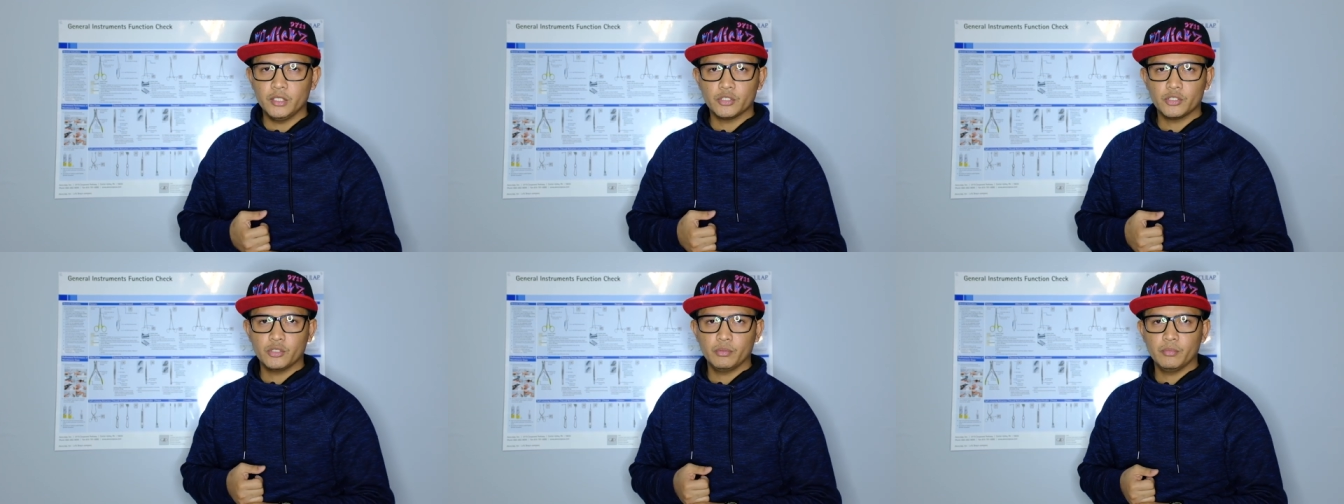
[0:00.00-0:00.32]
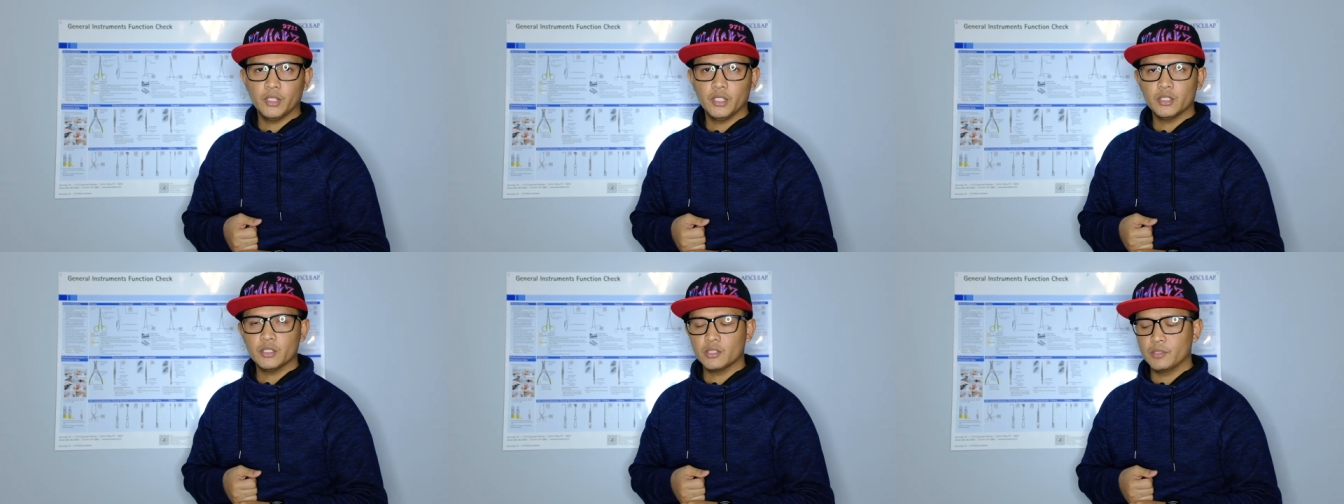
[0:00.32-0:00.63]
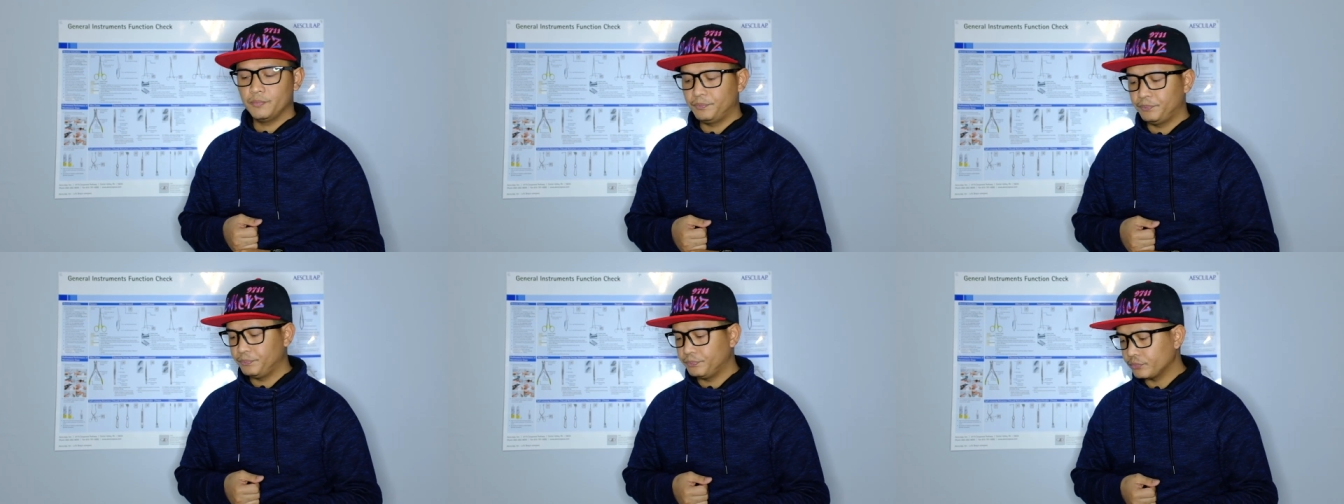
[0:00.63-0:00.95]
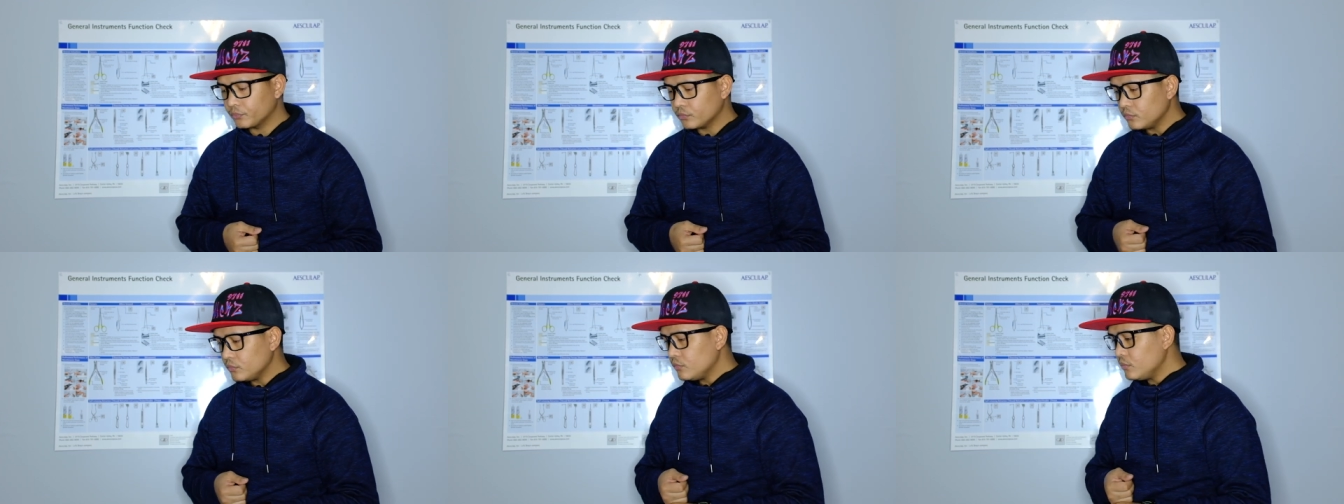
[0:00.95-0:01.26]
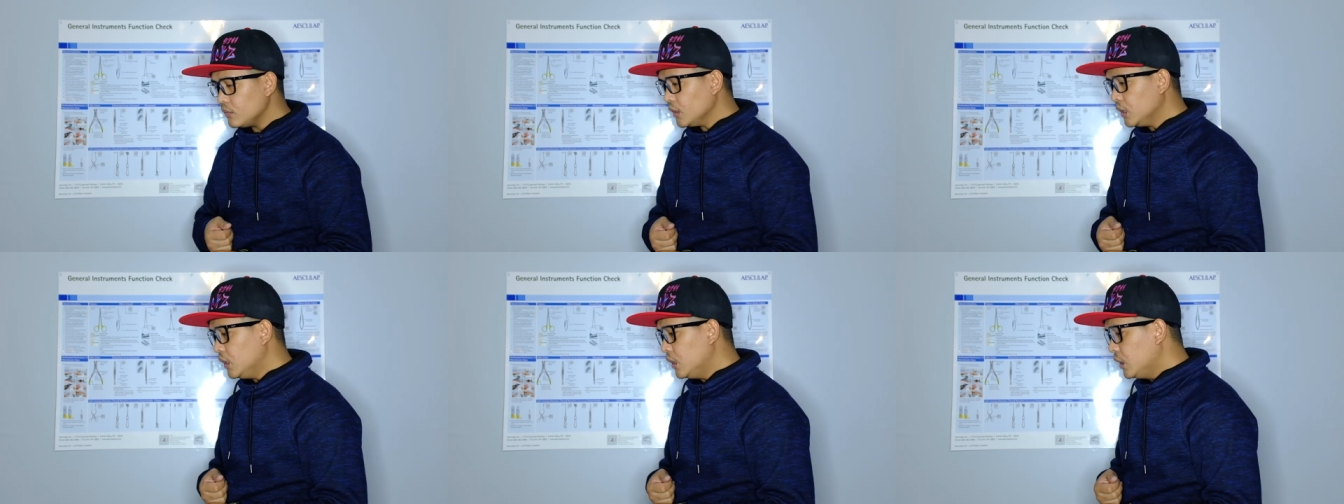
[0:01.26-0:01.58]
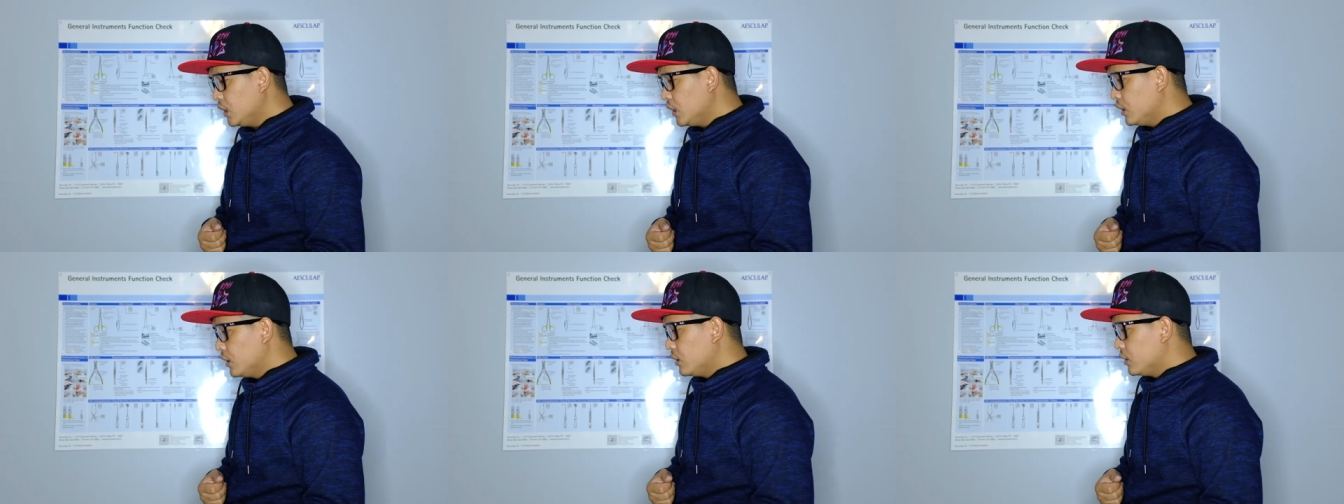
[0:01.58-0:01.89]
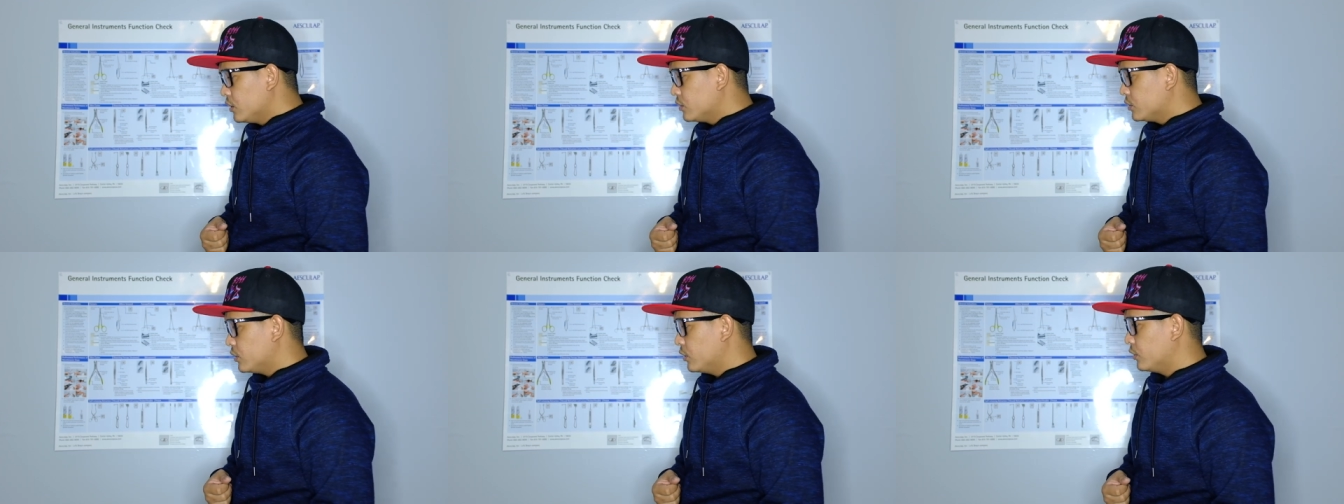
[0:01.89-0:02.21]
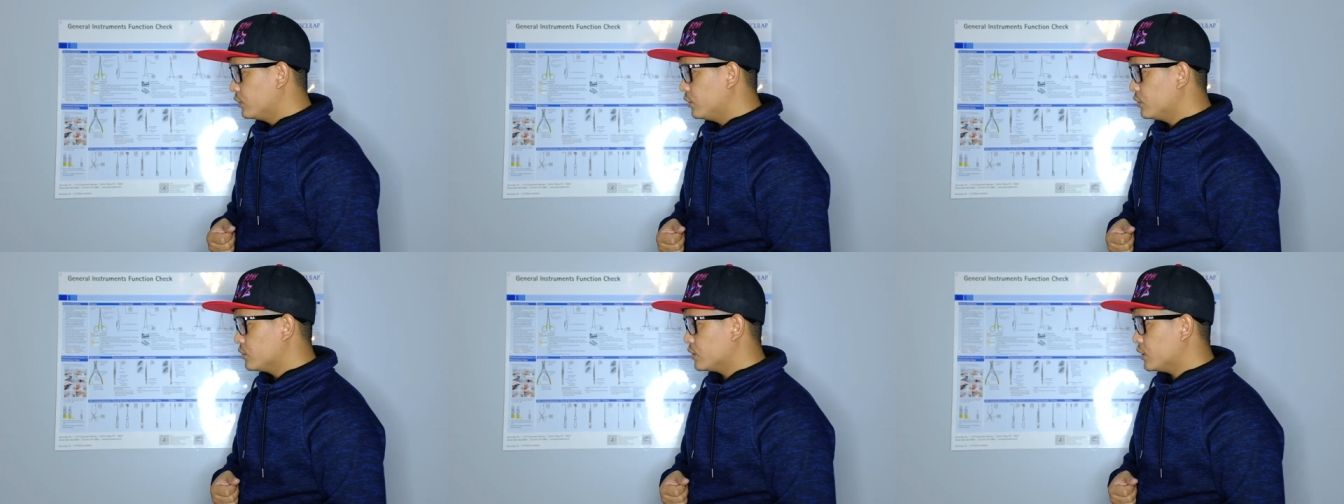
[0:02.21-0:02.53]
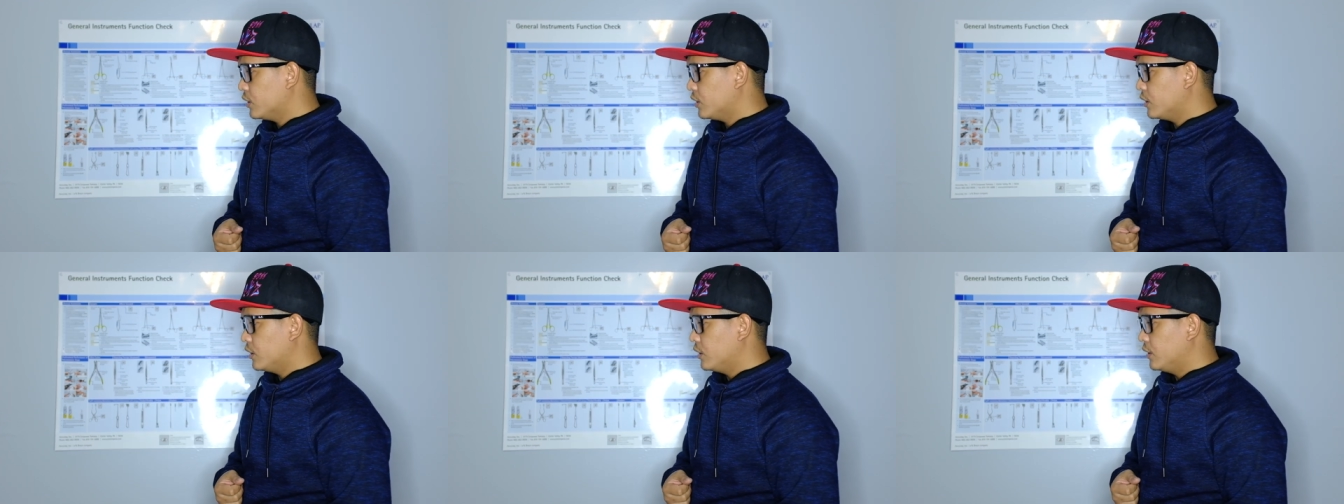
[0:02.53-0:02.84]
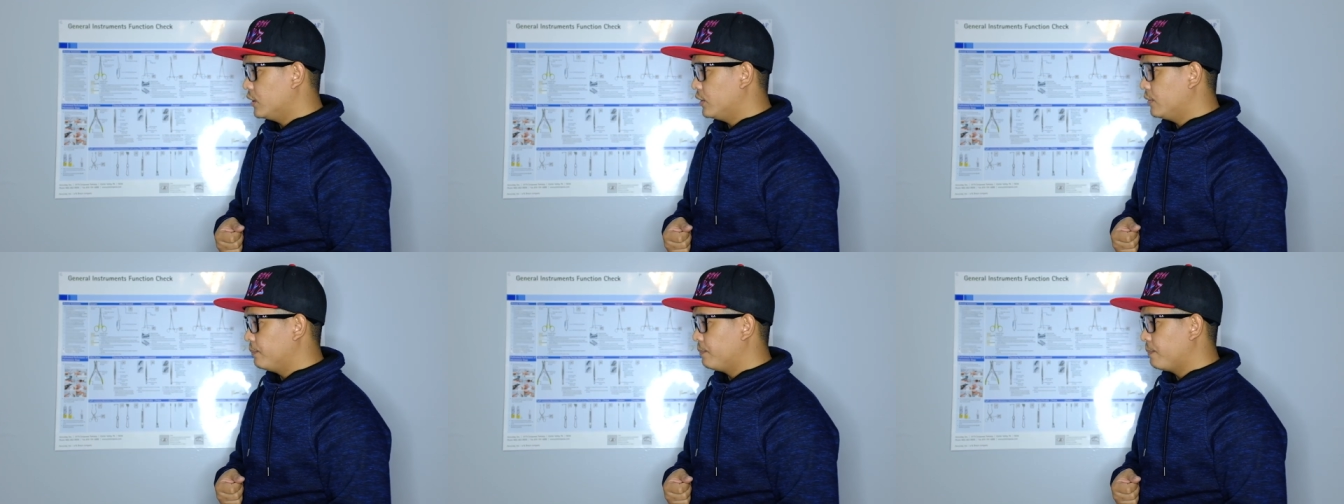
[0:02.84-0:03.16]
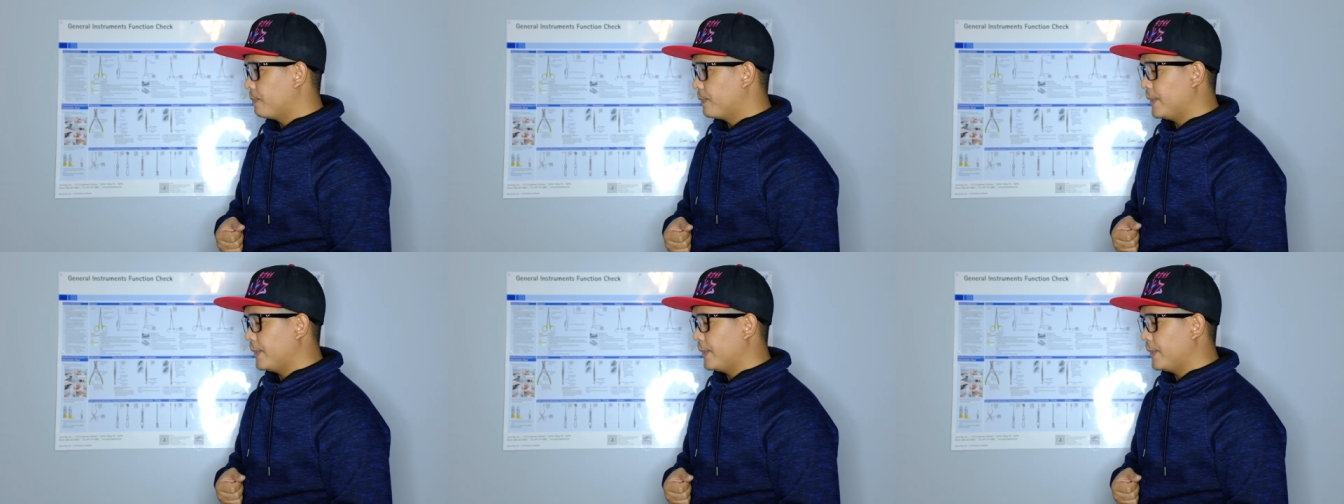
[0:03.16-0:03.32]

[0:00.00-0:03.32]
instruments. So those are